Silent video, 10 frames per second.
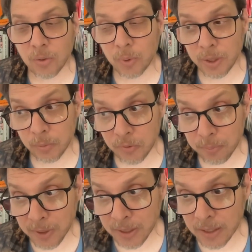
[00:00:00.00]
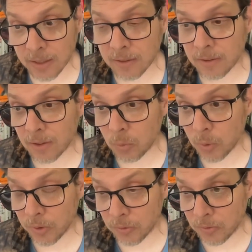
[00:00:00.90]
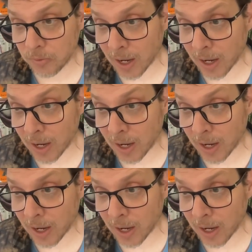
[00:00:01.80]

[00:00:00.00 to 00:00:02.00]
When he was meeting with